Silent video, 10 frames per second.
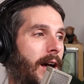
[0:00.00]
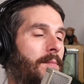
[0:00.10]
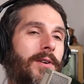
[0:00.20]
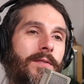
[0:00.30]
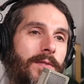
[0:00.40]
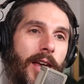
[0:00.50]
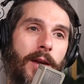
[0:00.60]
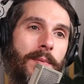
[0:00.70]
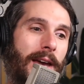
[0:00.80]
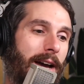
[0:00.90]
top of
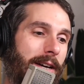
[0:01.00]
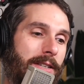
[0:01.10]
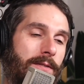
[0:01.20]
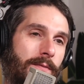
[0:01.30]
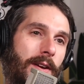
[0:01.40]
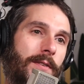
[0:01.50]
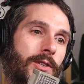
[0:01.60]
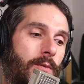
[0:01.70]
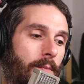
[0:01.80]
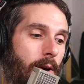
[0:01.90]
the APIs if
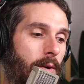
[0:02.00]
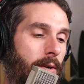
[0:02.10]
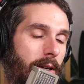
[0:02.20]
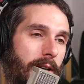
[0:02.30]
it's remote.